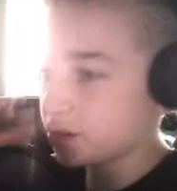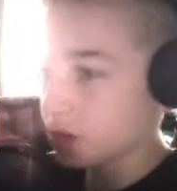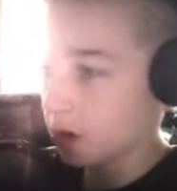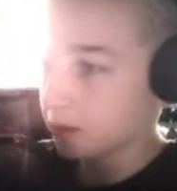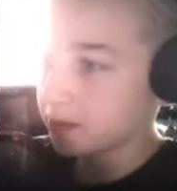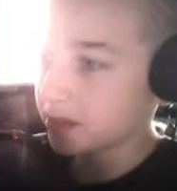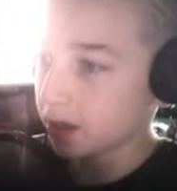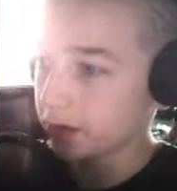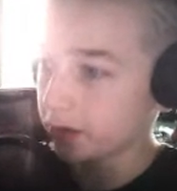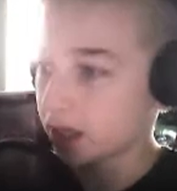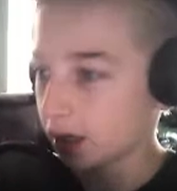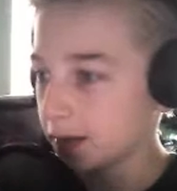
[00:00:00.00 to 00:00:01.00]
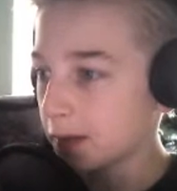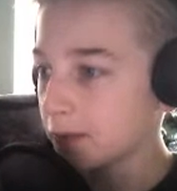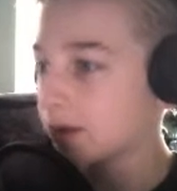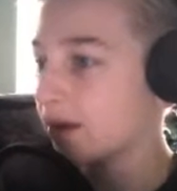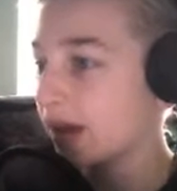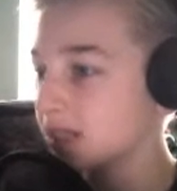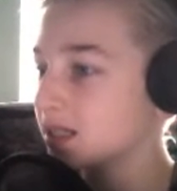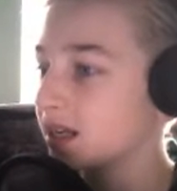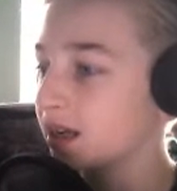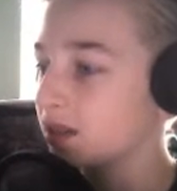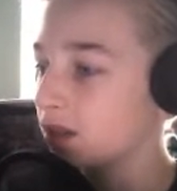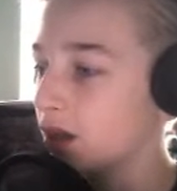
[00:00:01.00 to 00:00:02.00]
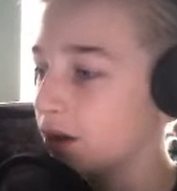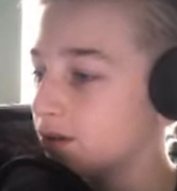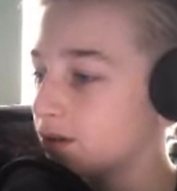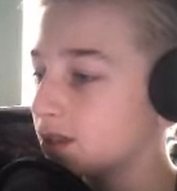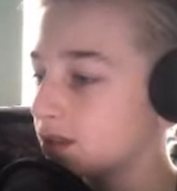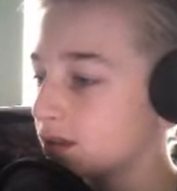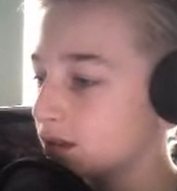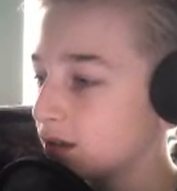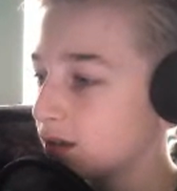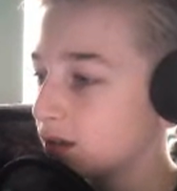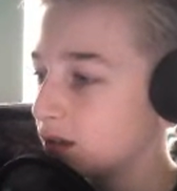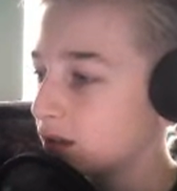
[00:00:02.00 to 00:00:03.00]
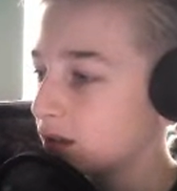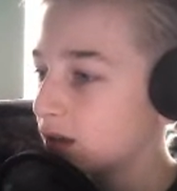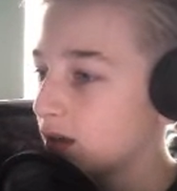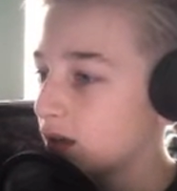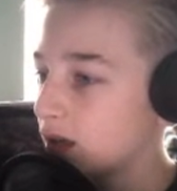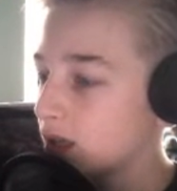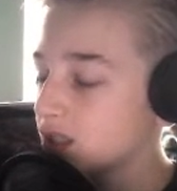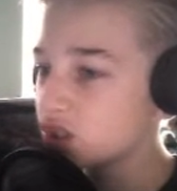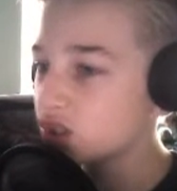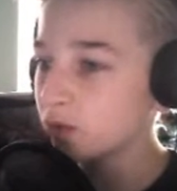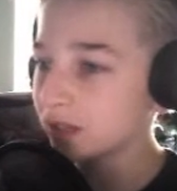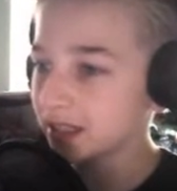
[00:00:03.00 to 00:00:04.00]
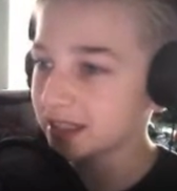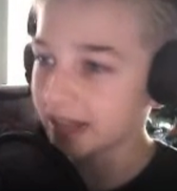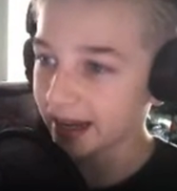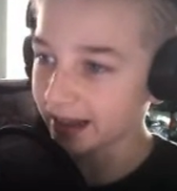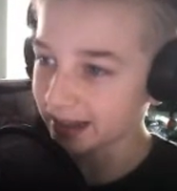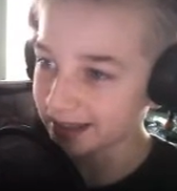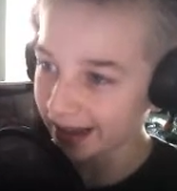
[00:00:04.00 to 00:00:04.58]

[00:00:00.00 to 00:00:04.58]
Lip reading: in schools, like, you know how jobs over time are progressing loads?